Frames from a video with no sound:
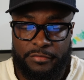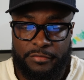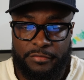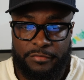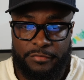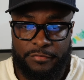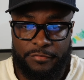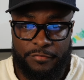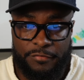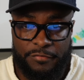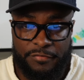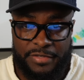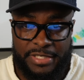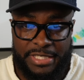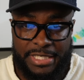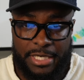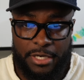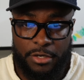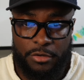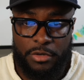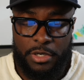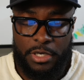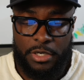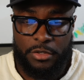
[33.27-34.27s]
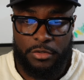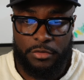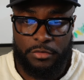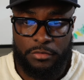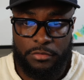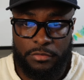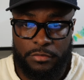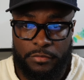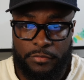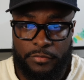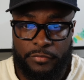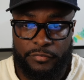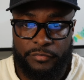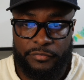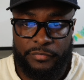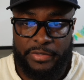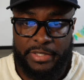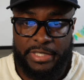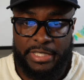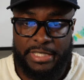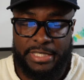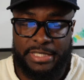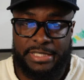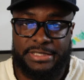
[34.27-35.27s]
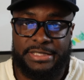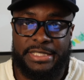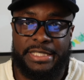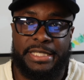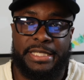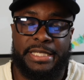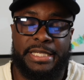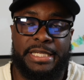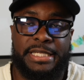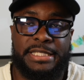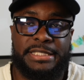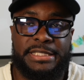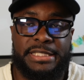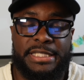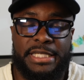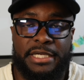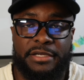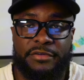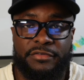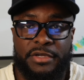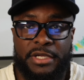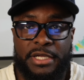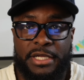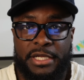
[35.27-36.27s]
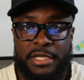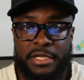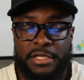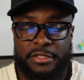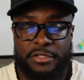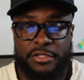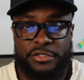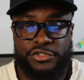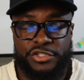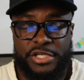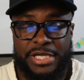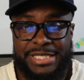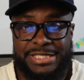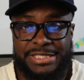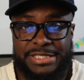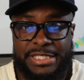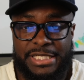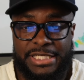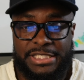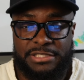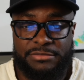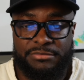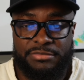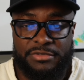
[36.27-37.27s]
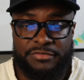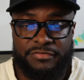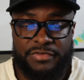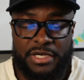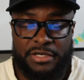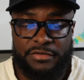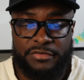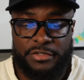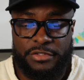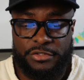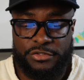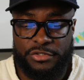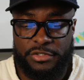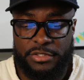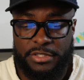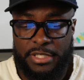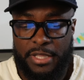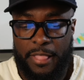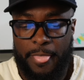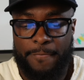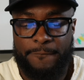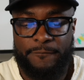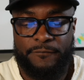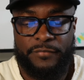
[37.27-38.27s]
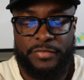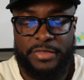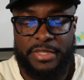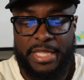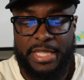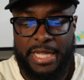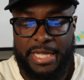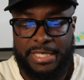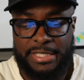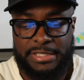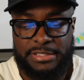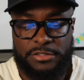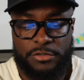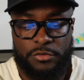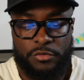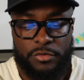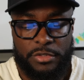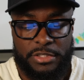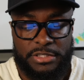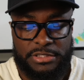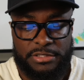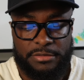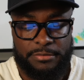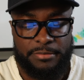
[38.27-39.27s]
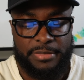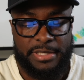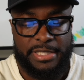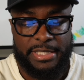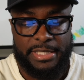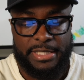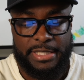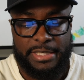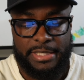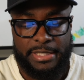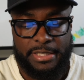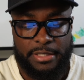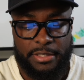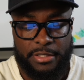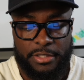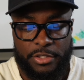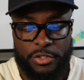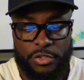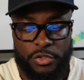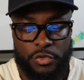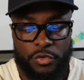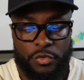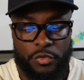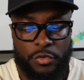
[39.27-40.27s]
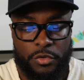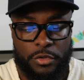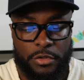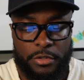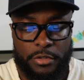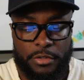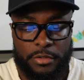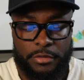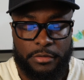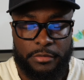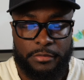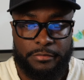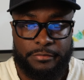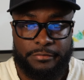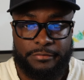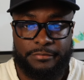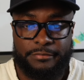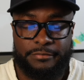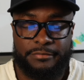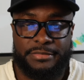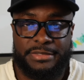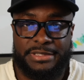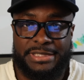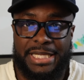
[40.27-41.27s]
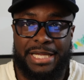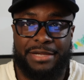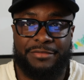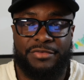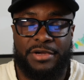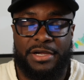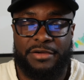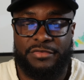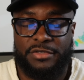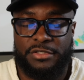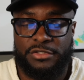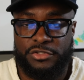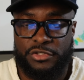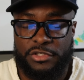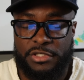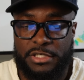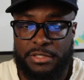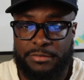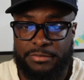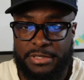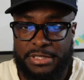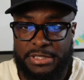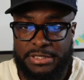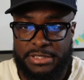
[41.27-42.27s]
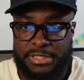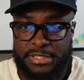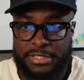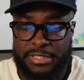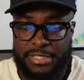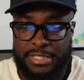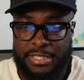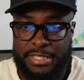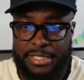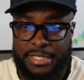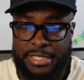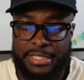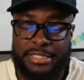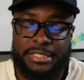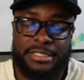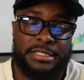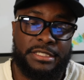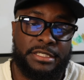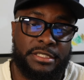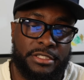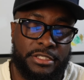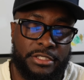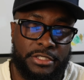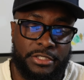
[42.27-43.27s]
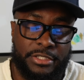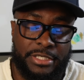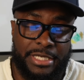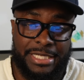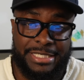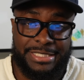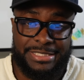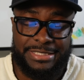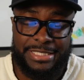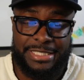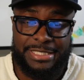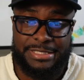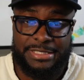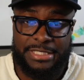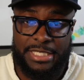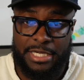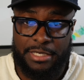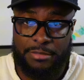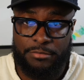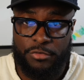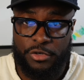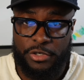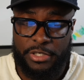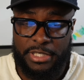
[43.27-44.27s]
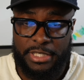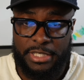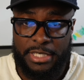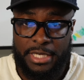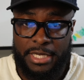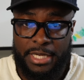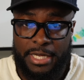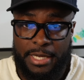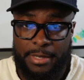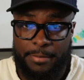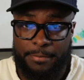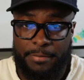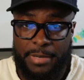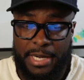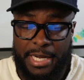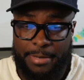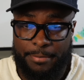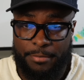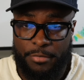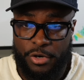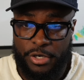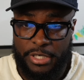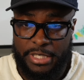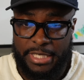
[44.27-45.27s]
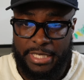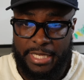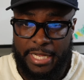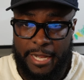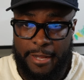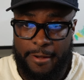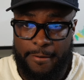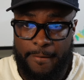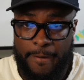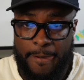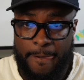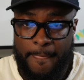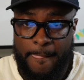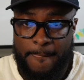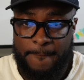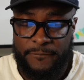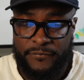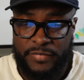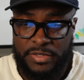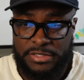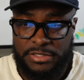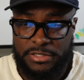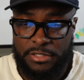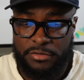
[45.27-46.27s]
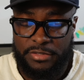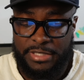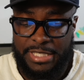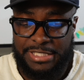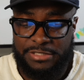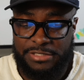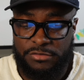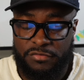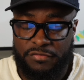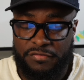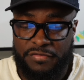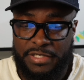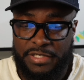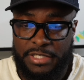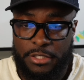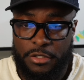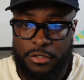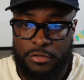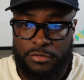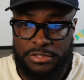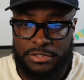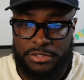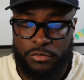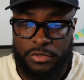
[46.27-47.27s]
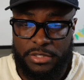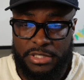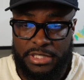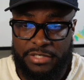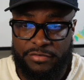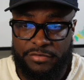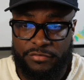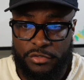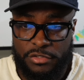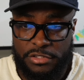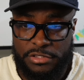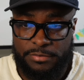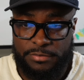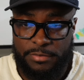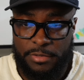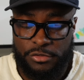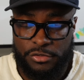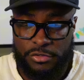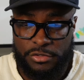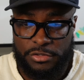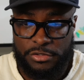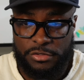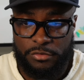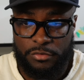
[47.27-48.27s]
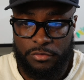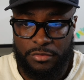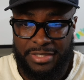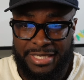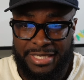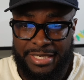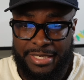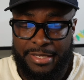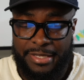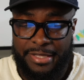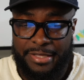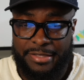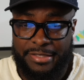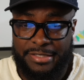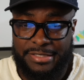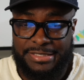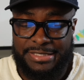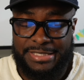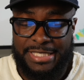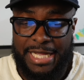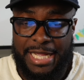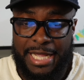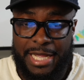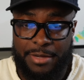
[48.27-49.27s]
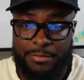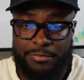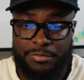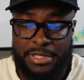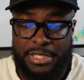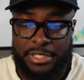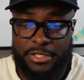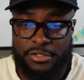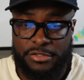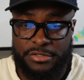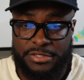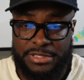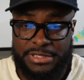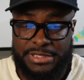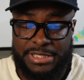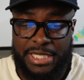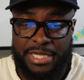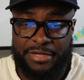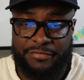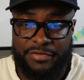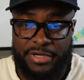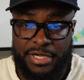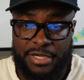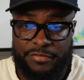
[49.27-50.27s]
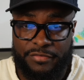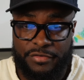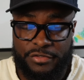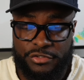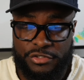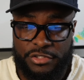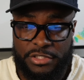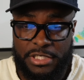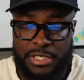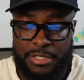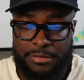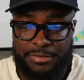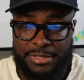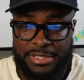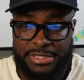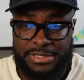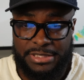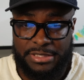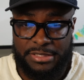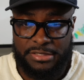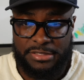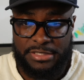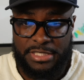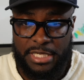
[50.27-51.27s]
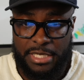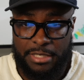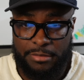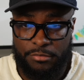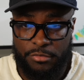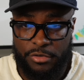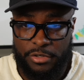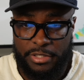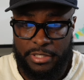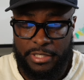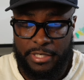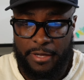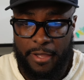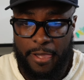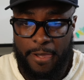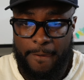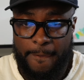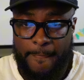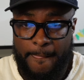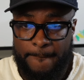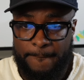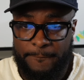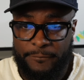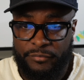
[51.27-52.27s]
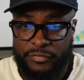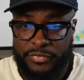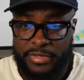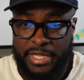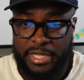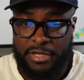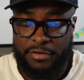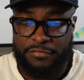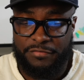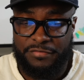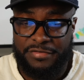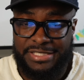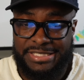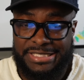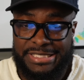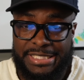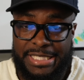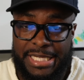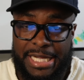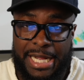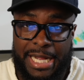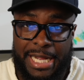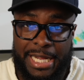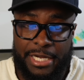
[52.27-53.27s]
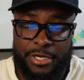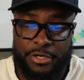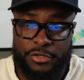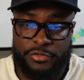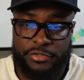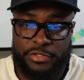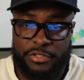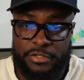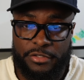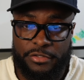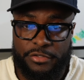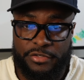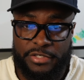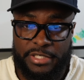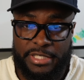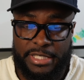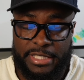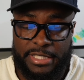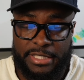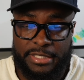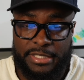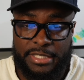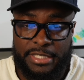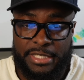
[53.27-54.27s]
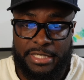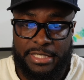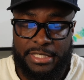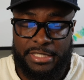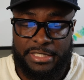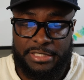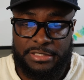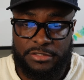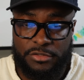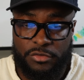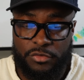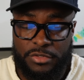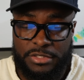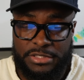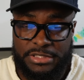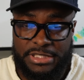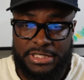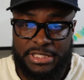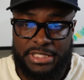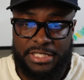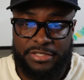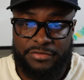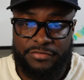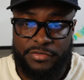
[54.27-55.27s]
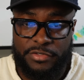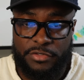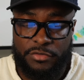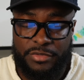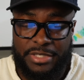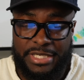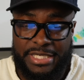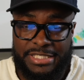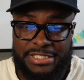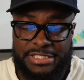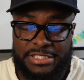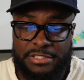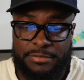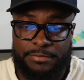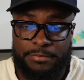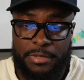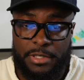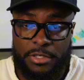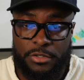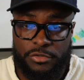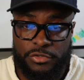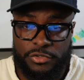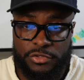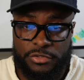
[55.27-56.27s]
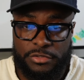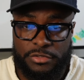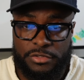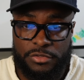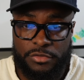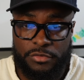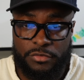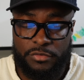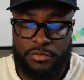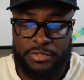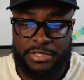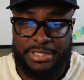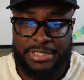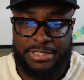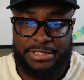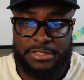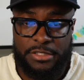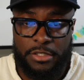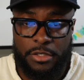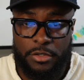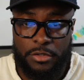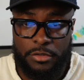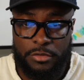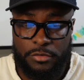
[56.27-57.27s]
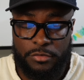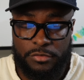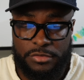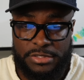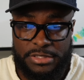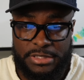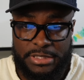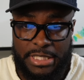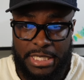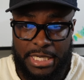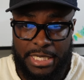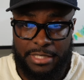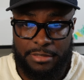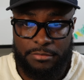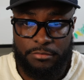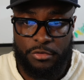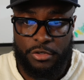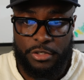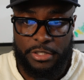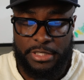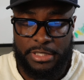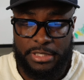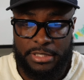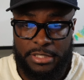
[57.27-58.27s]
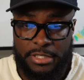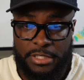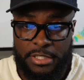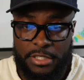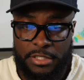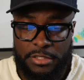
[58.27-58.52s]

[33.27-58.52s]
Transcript: VOO is an ETF that tracks the S&P 500. That is going to be your top 500 companies in the United States stock market by market cap. So that's what VOO is going to give you exposure to. The top players, the top 500 companies in the stock market. Now, VTI, on the other hand, is going to give you exposure to the total stock market.